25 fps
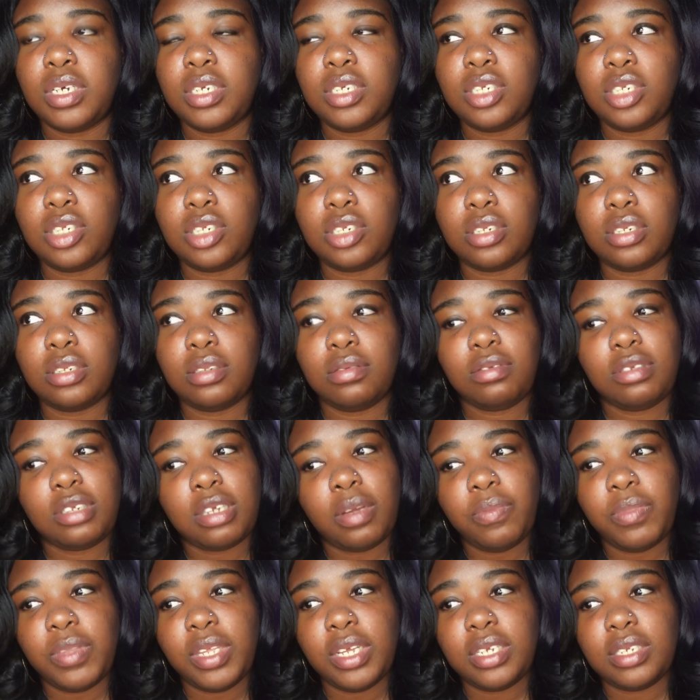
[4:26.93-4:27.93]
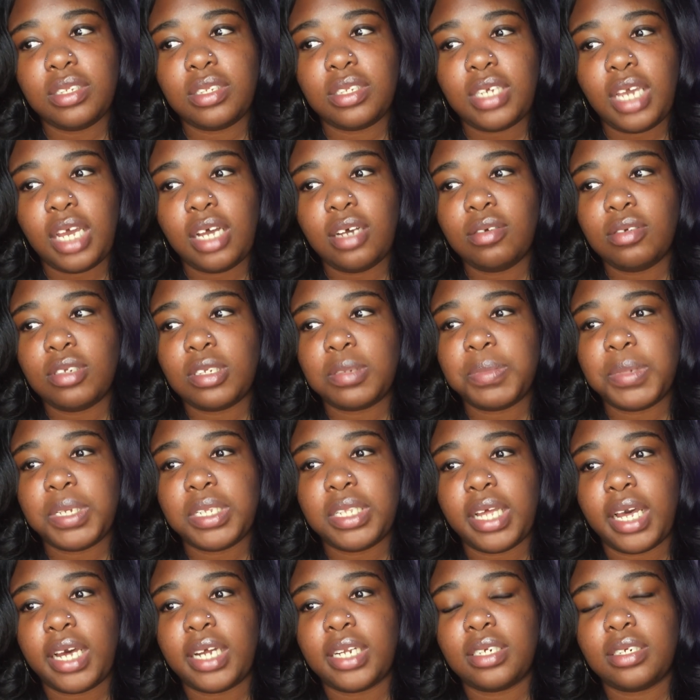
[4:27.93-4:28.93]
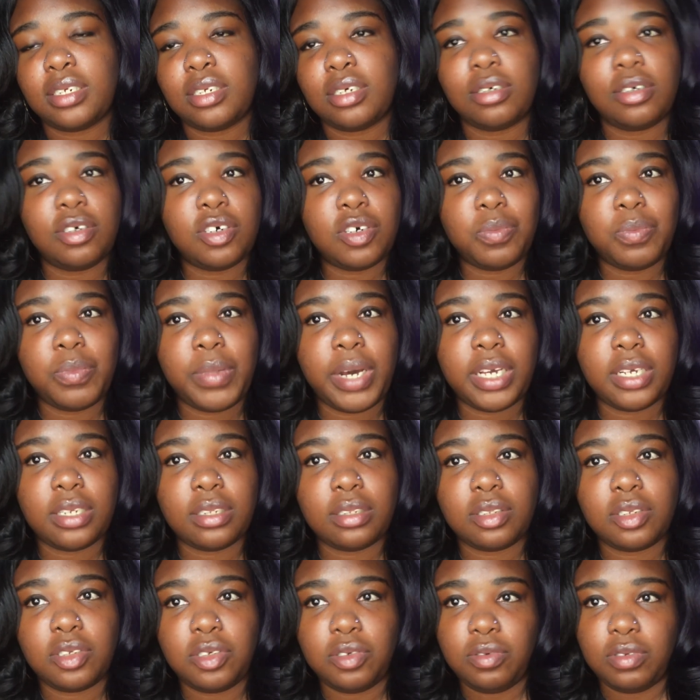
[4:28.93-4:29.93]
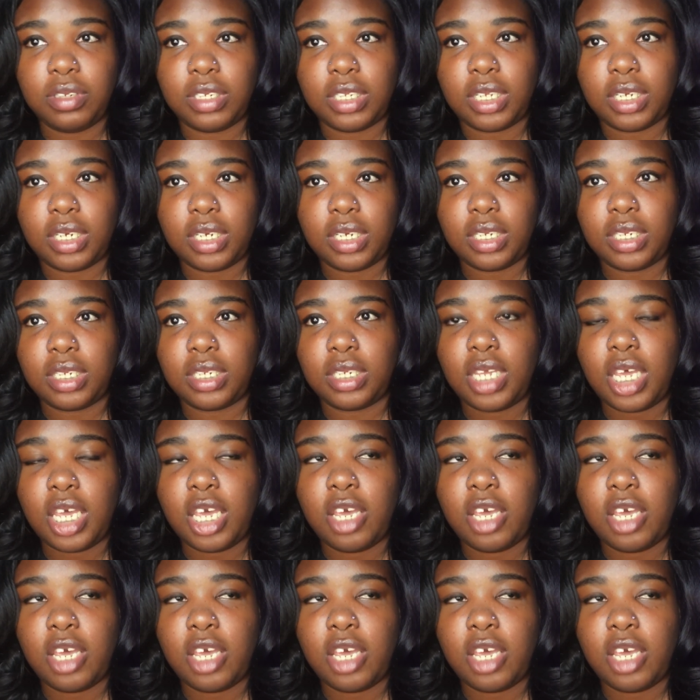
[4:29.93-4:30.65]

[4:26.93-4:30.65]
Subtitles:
Something tells me that Hook might lose this.